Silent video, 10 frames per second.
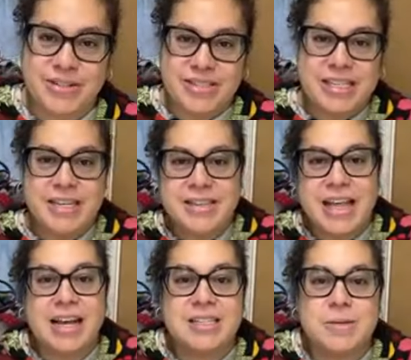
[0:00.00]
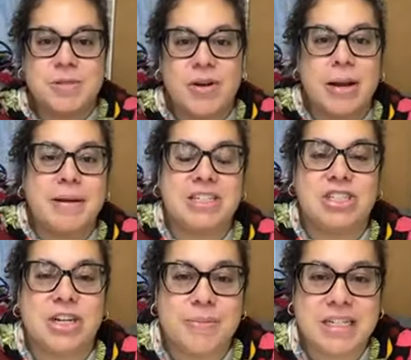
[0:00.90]
you see, like, subscribe, and
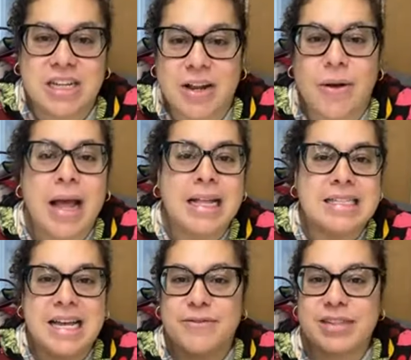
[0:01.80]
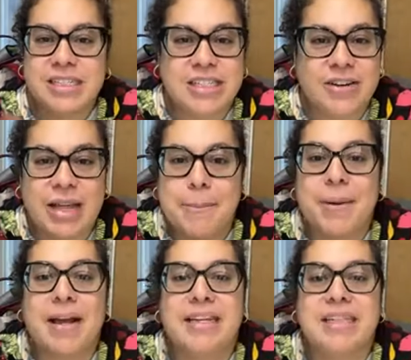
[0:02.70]
share my channel. Definitely share that
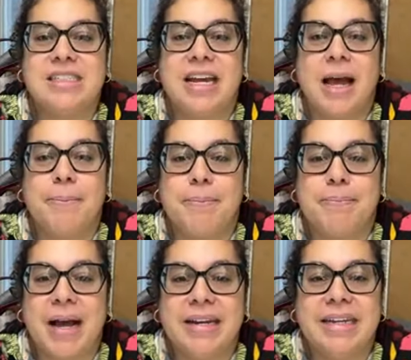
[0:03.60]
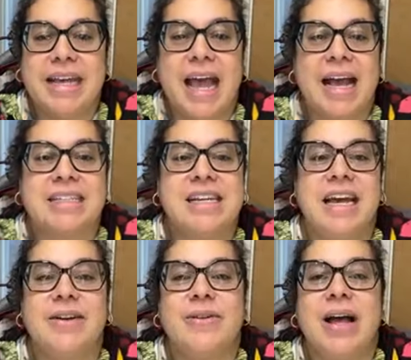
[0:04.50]
binding hack
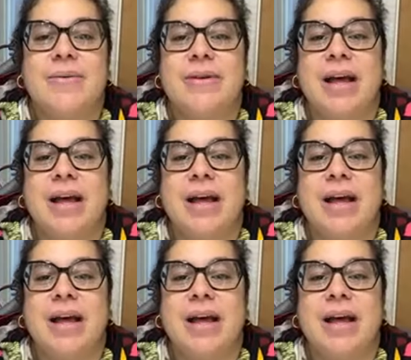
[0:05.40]
channel.